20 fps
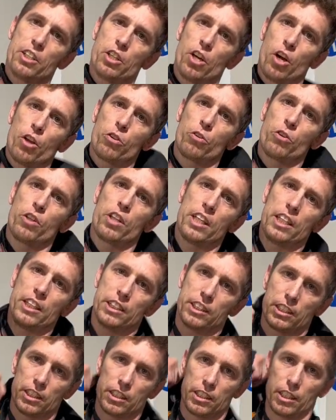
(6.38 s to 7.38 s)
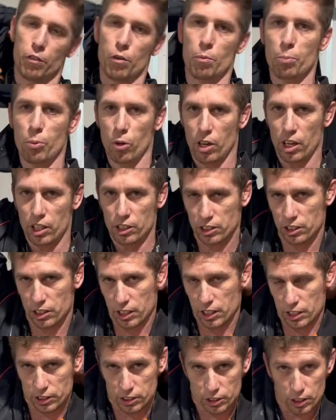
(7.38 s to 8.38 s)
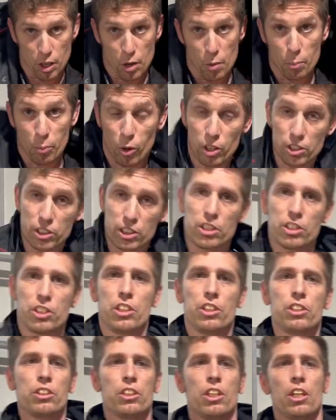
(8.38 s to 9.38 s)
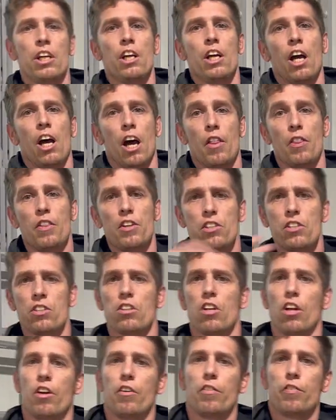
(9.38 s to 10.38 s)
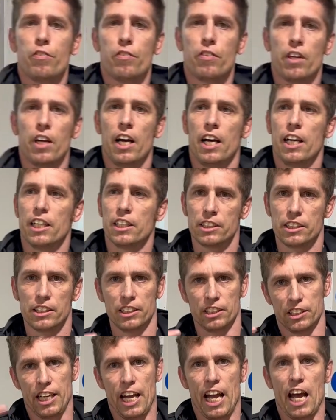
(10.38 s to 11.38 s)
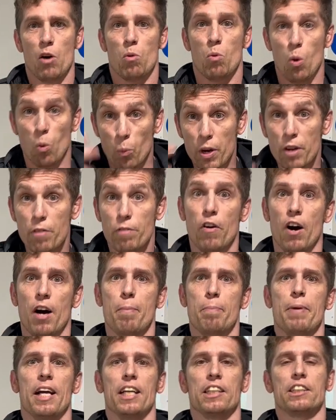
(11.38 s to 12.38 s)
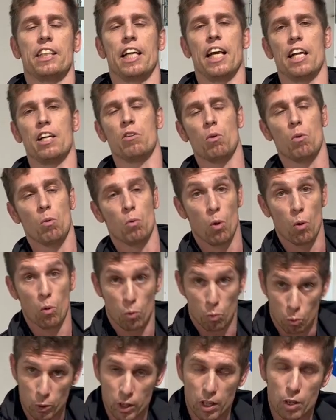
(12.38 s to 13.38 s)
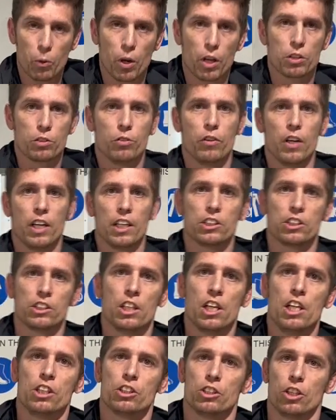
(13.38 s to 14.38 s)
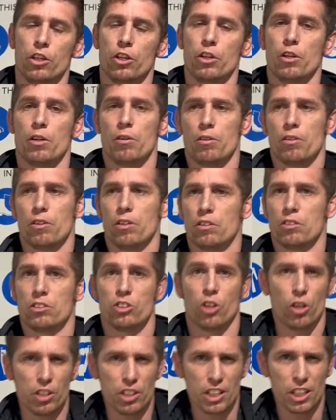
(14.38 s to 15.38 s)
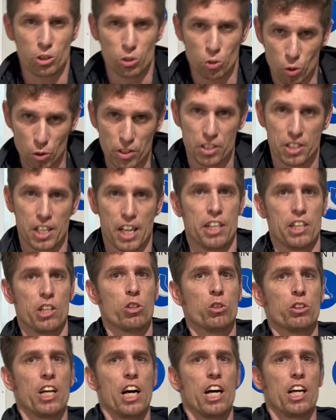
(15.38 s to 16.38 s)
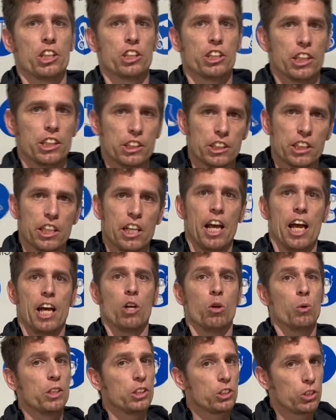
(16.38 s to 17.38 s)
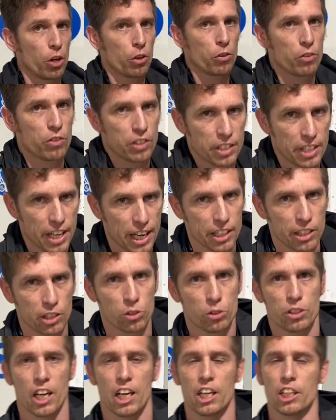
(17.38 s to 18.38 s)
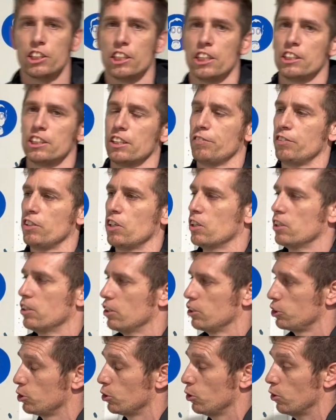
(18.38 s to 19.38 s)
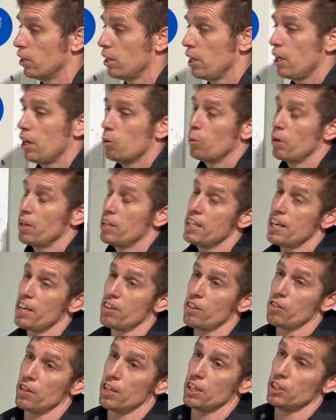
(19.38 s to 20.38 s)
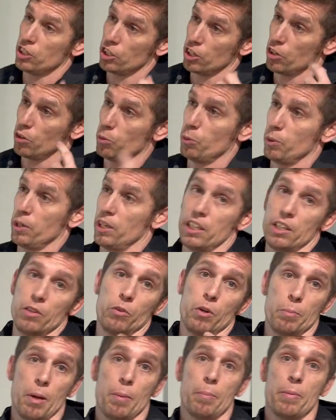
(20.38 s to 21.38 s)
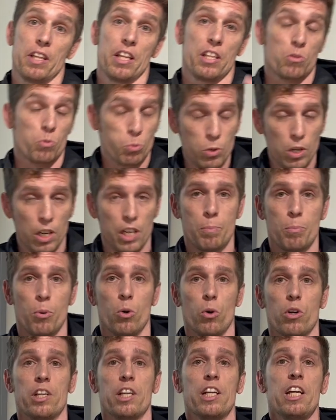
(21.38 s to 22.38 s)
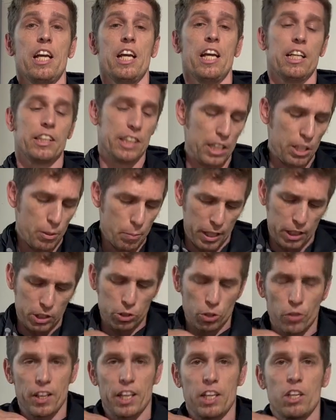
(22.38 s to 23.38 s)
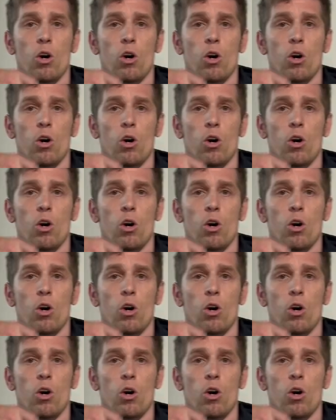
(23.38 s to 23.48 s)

going through these different products and these processes, this is a lot of us is what we find best and what really works for us. So don't ignore the technical data sheets and always go through the technical data sheets if you're not sure. One of the other things you've got to really remember that's really important is that you make sure that you